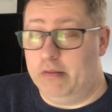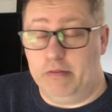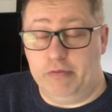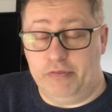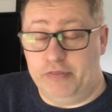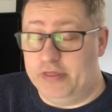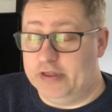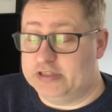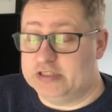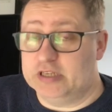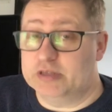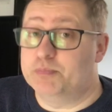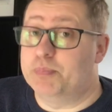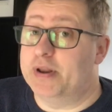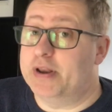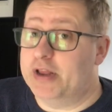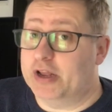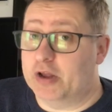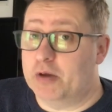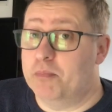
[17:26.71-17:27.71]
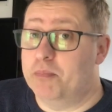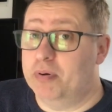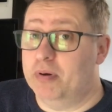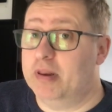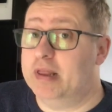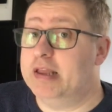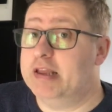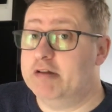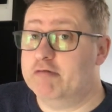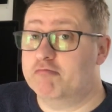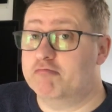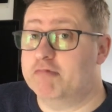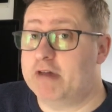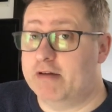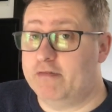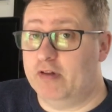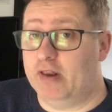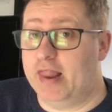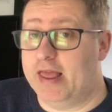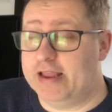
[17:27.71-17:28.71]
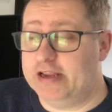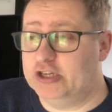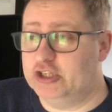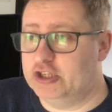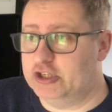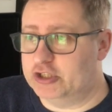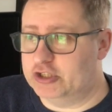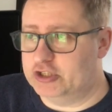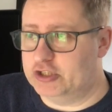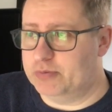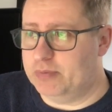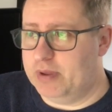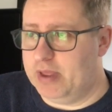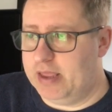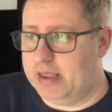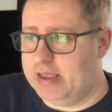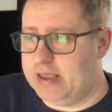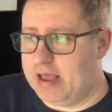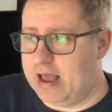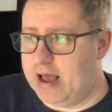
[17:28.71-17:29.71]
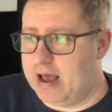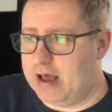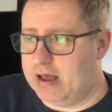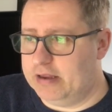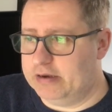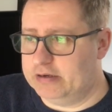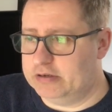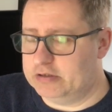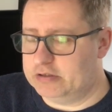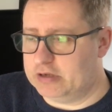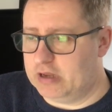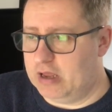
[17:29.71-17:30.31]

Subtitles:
this has been a complete revelation to me, and